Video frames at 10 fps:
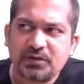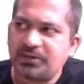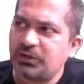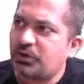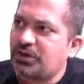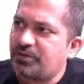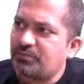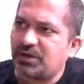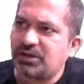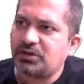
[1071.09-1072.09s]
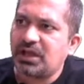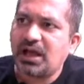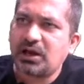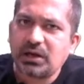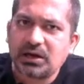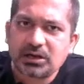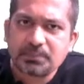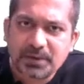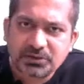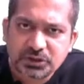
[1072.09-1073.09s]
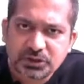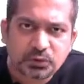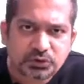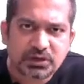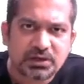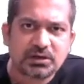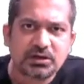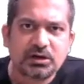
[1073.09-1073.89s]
whether you're giving money under pension yojana